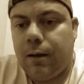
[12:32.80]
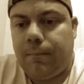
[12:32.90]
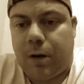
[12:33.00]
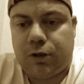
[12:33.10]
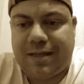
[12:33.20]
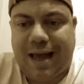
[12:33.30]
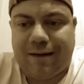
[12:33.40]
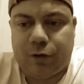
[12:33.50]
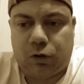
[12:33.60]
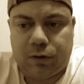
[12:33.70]
measures the
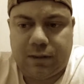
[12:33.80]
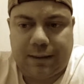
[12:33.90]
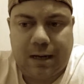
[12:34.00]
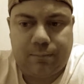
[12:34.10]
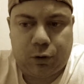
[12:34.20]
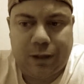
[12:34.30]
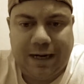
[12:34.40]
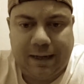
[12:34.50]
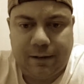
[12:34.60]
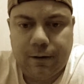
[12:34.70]
average runs allowed per
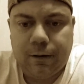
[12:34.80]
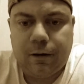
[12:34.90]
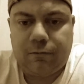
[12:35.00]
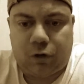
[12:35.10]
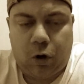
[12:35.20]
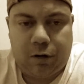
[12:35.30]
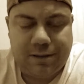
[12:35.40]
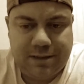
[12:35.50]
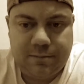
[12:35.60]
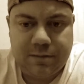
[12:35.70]
inning for all
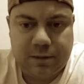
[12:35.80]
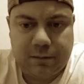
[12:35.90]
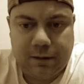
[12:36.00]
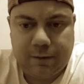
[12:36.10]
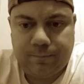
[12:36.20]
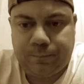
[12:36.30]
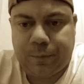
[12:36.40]
the teams in the league.